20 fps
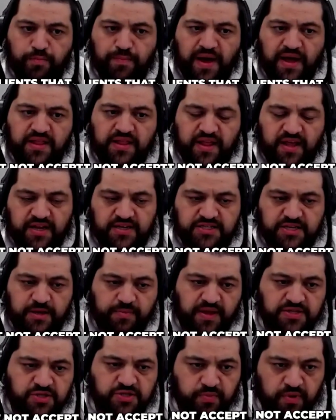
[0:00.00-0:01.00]
you might not
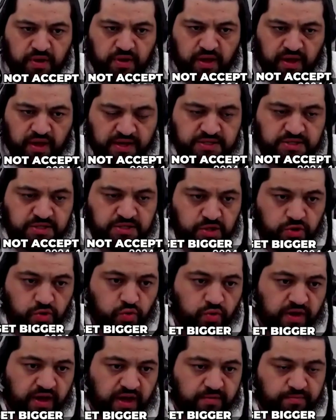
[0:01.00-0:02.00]
accept as
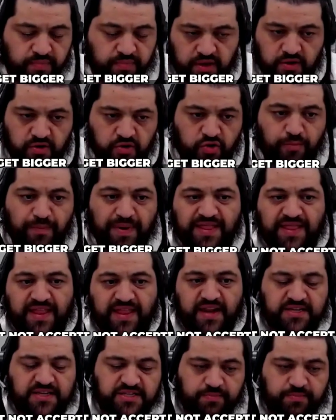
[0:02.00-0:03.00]
you get bigger. You
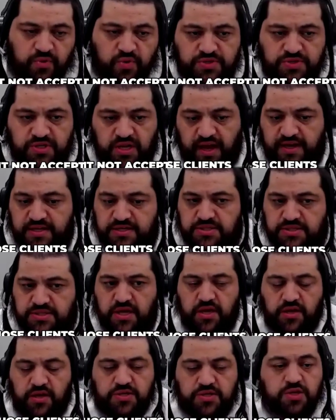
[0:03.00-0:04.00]
might not accept those
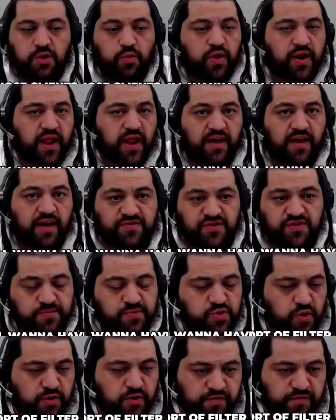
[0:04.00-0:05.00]
clients. You still want to have
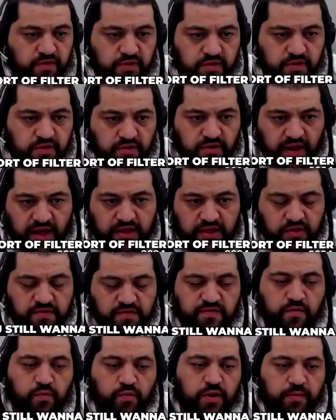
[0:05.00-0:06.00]
some sort of filter,
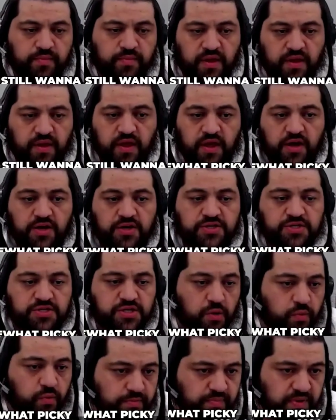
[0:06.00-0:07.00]
like you still want to be
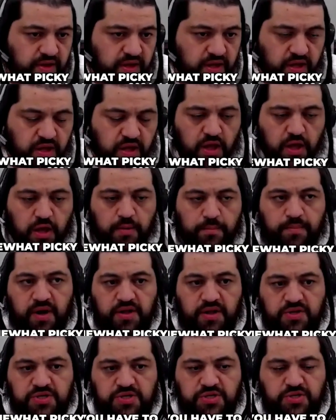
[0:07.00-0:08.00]
somewhat picky,
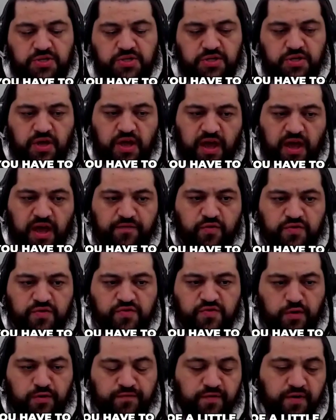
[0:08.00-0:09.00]
but you
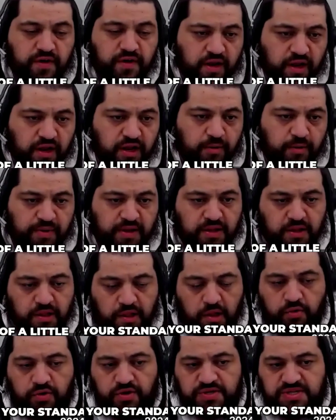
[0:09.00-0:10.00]
have to sort of a little
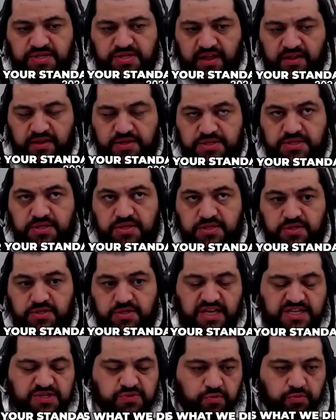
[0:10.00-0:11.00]
bit lower your standards.
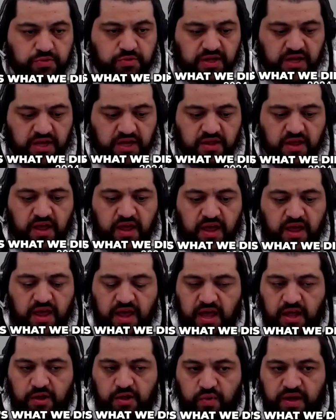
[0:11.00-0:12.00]
So that's what we did,
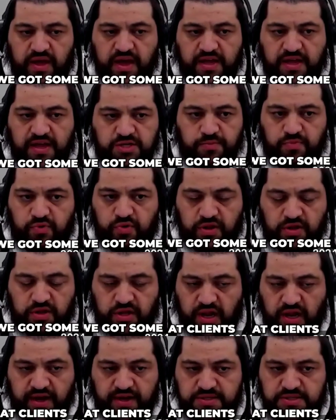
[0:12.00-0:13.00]
and we got some
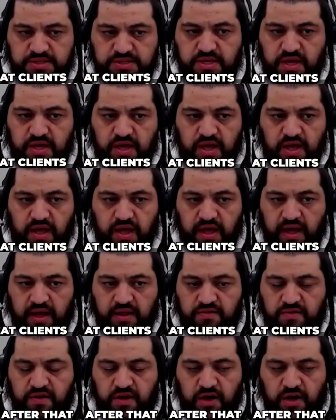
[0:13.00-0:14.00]
great clients.
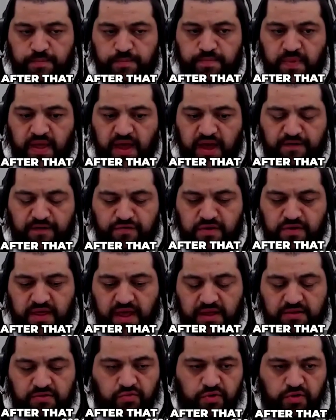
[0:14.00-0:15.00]
And
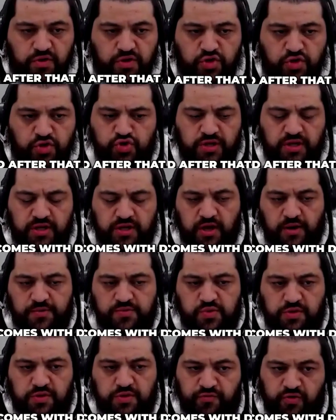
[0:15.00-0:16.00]
after that, usually
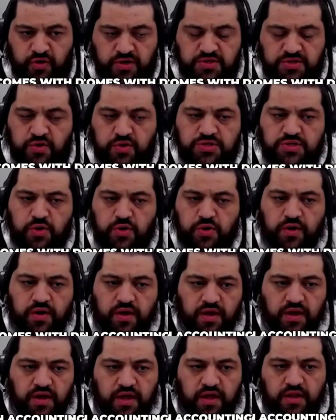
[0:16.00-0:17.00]
it comes with referrals.
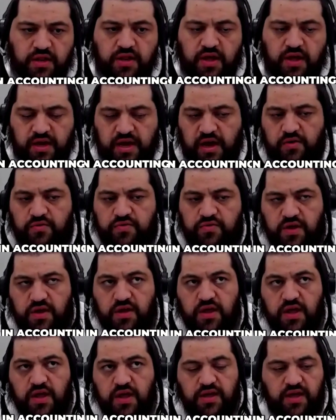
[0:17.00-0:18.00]
So in
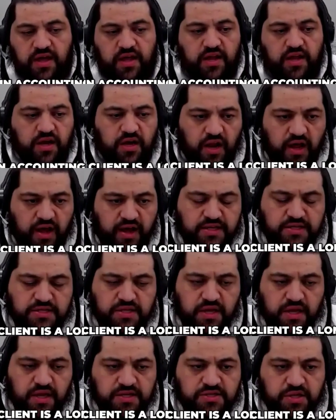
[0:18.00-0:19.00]
accounting, getting
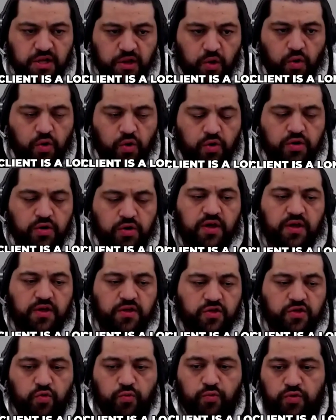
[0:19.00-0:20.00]
client is
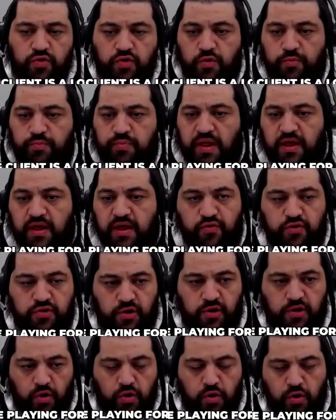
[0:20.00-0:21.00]
you're playing
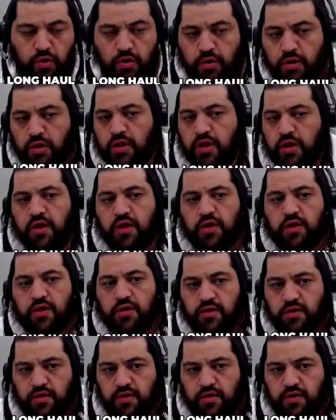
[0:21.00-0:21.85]
for the long haul.